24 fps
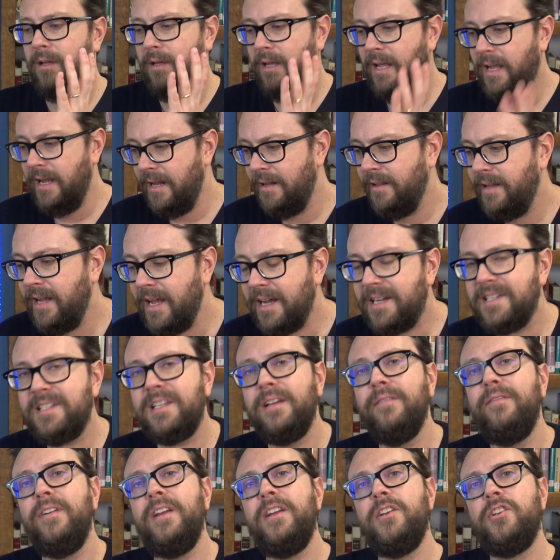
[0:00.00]
in the
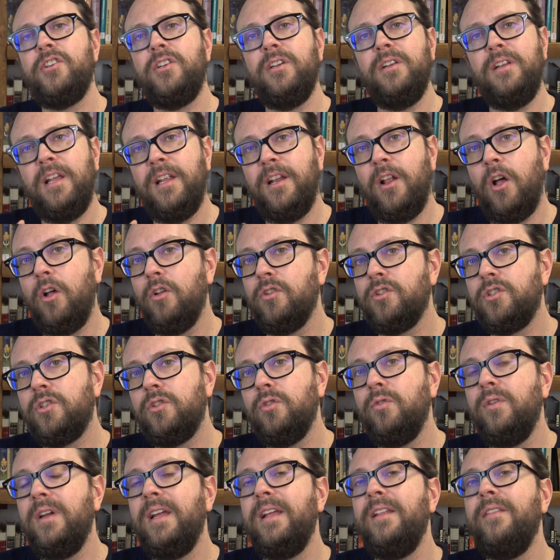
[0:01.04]
excavation and
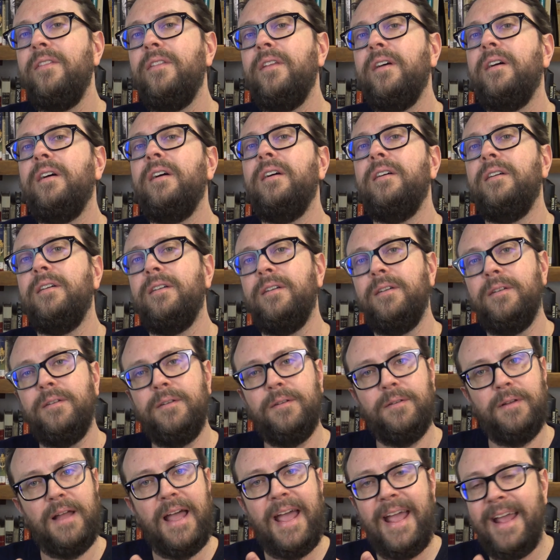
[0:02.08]
also in
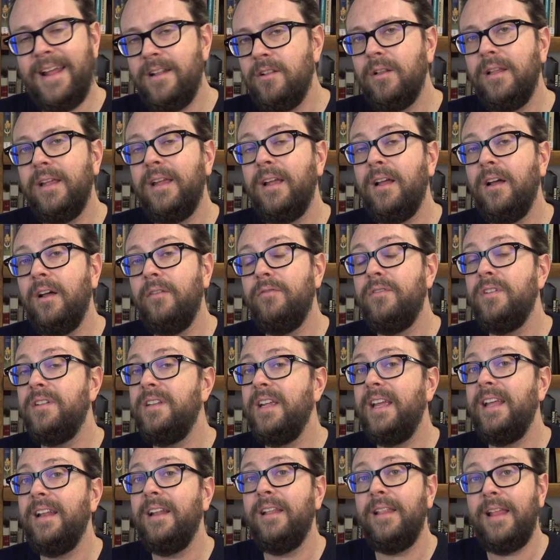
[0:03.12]
the handling of the
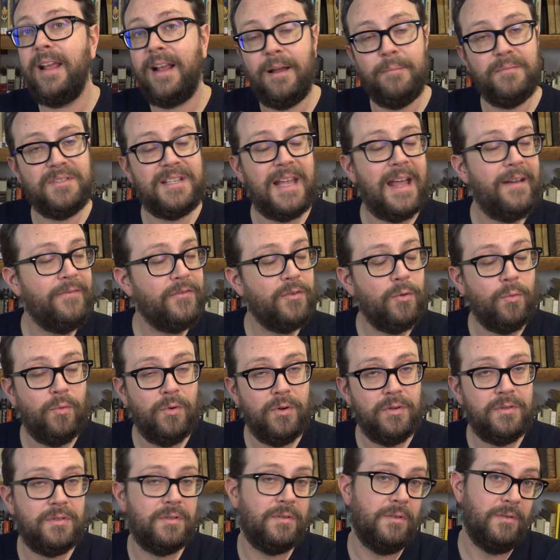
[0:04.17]
data that comes
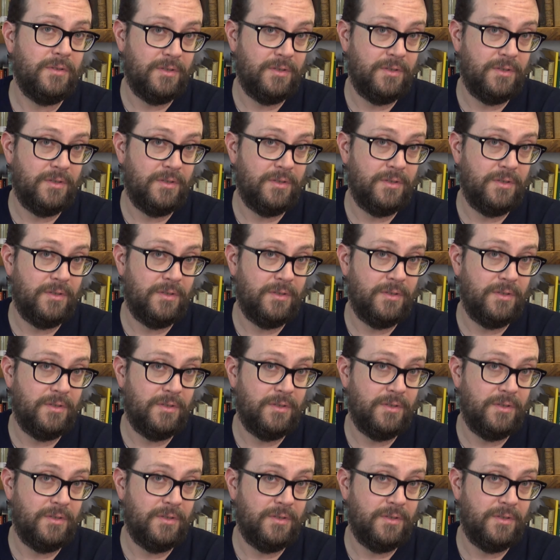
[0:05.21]
afterwards.